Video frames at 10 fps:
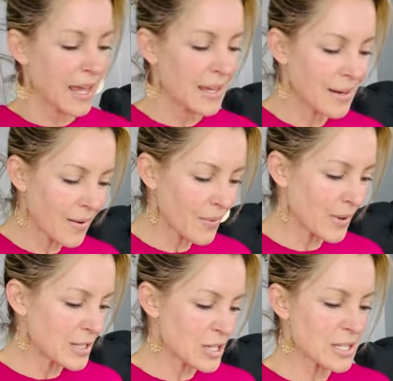you know,
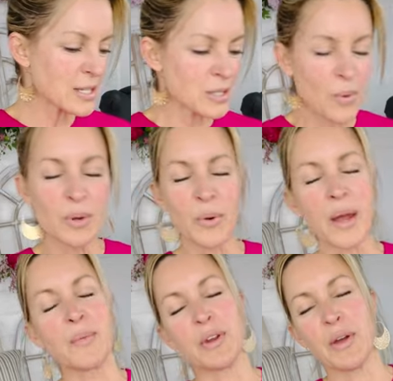it just is so
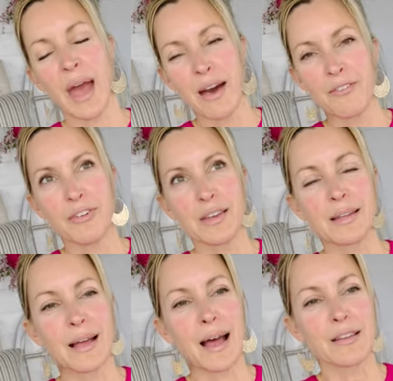annoying when you have
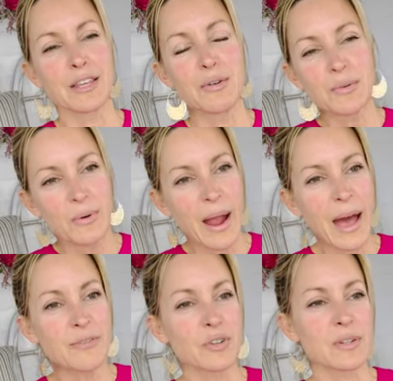a cute
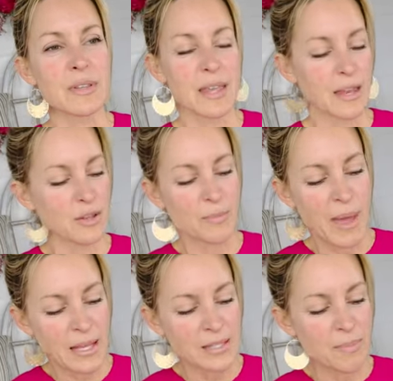craft or you
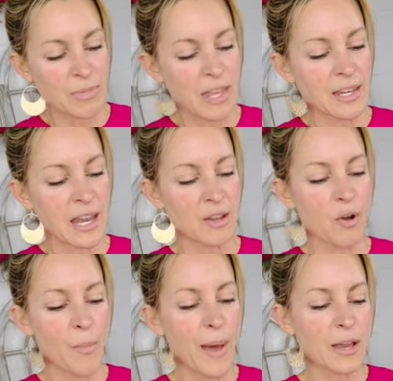make something and you
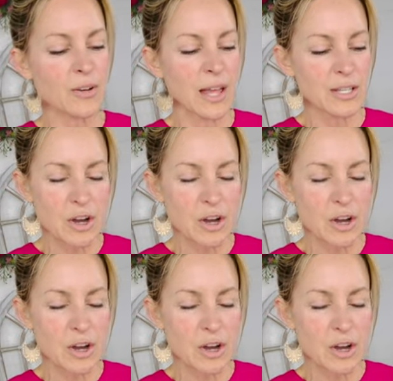go back and you're like,